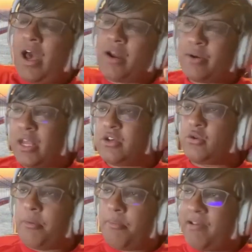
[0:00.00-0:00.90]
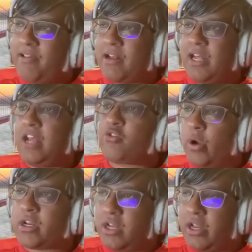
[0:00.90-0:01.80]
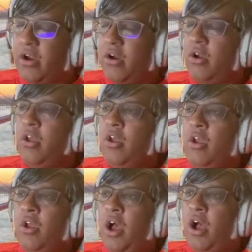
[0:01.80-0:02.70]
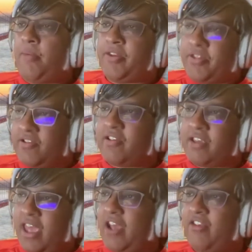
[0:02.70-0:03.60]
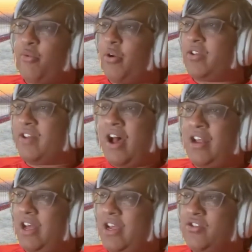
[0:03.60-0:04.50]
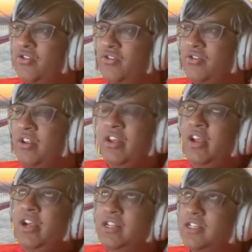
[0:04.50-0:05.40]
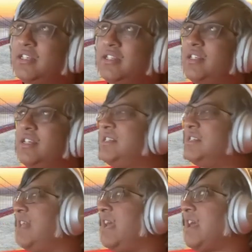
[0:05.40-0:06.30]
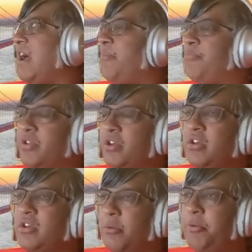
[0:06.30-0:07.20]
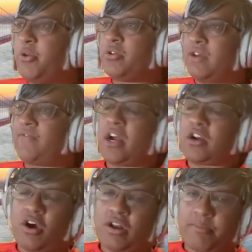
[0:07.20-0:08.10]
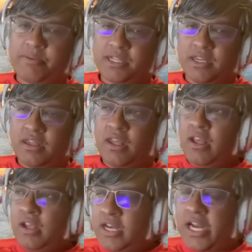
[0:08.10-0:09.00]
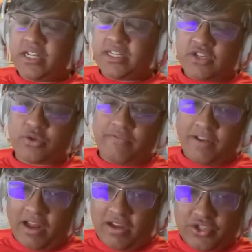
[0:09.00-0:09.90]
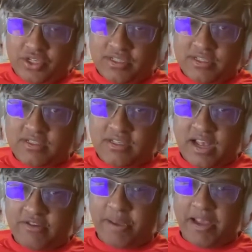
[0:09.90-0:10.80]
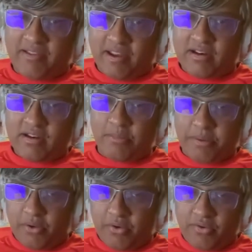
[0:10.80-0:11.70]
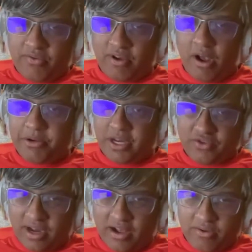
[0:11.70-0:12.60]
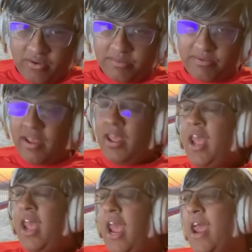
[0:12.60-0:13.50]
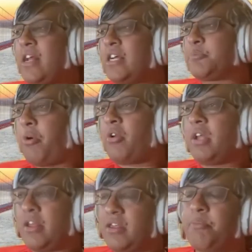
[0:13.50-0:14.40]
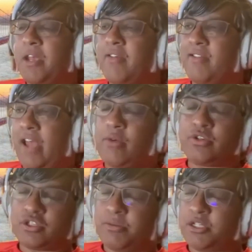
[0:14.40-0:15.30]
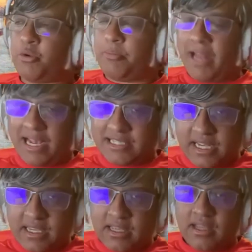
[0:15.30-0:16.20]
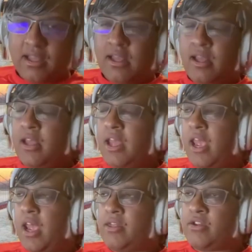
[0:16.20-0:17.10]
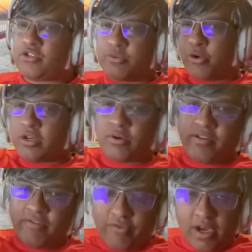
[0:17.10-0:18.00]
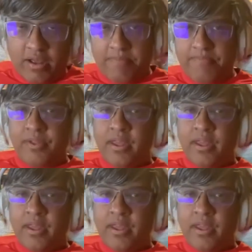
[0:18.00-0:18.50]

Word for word: I don't want to get into it, but basically it's quite clear that this is a case where it's not like this is like computers have not caught up to the 19th century philologists as Bayesian computers, computation algorithms. And that's partly, I think, because language is much more plastic and there's more degrees of freedom